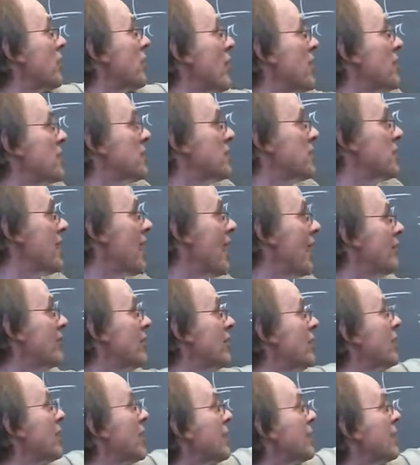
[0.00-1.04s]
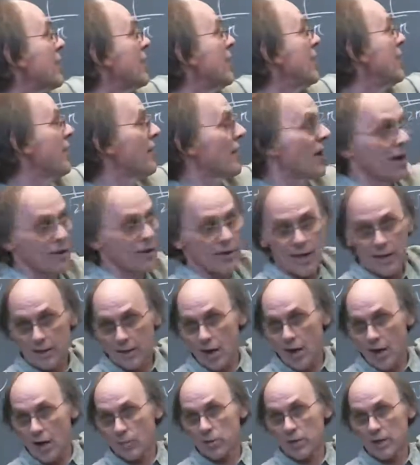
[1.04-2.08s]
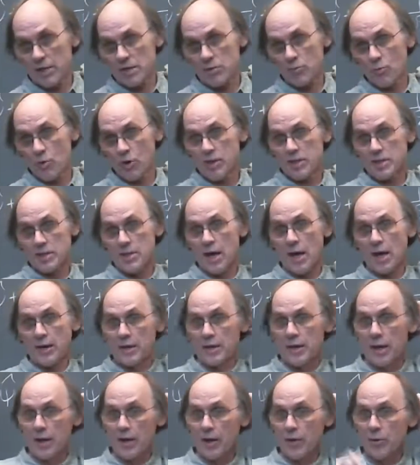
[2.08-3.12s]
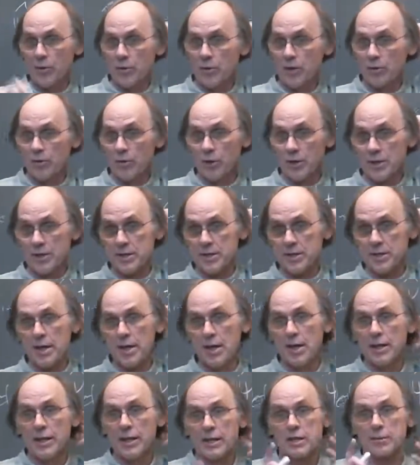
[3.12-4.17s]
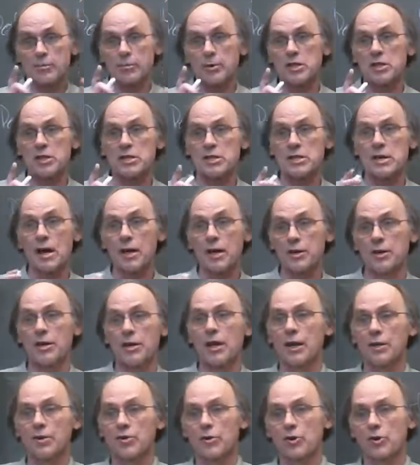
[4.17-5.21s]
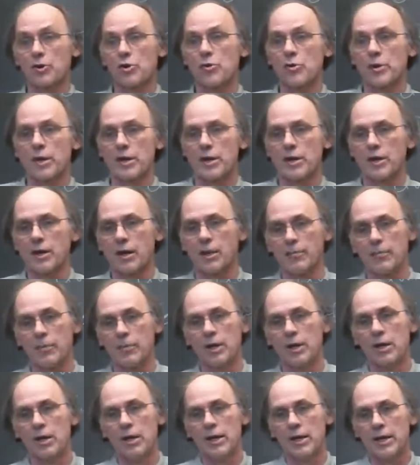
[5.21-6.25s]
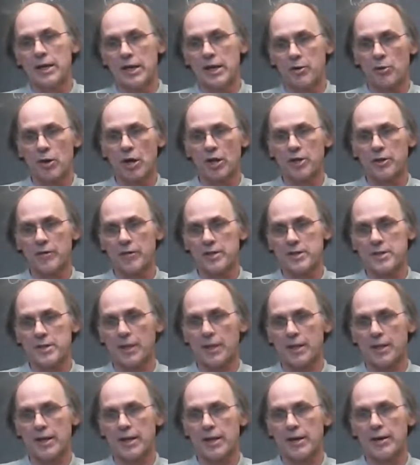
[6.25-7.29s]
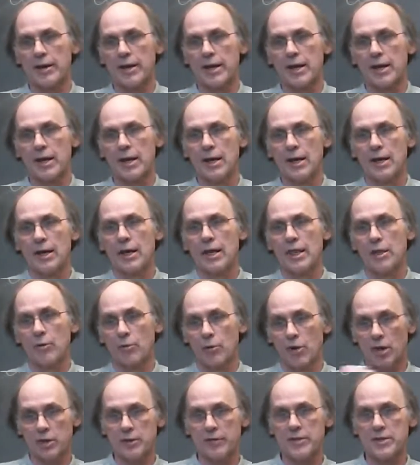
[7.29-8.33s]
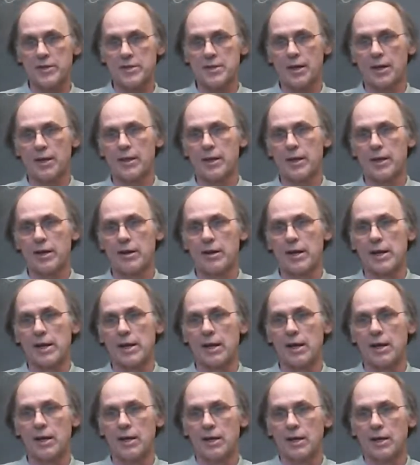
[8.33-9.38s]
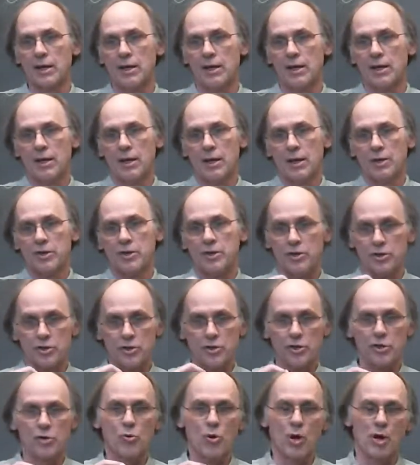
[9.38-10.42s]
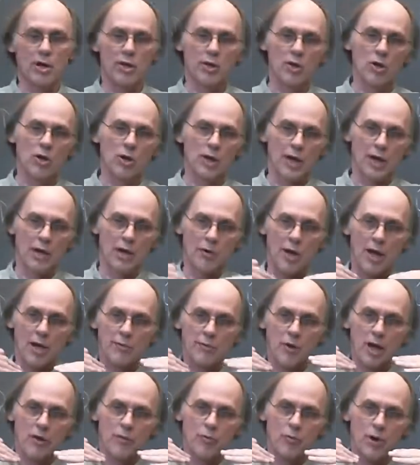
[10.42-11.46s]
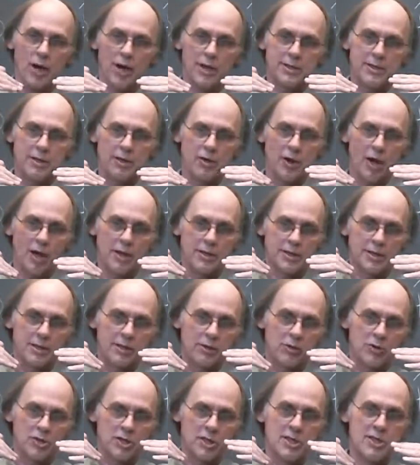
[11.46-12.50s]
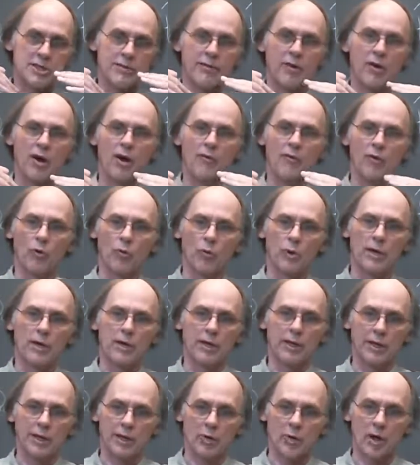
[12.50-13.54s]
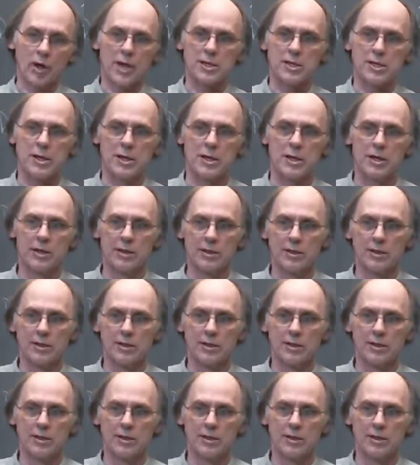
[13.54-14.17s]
equation, you have to look at complex ones, not at real ones. Which is not true in relativistic theory. In the relativistic theory, you do want to look at solutions of a real equation.